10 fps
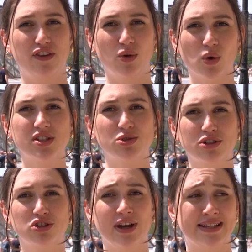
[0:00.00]
your
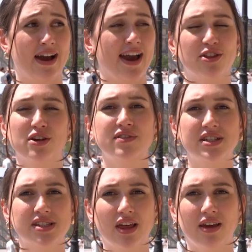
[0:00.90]
tuk-tuk has either of
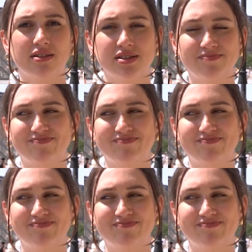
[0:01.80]
these things,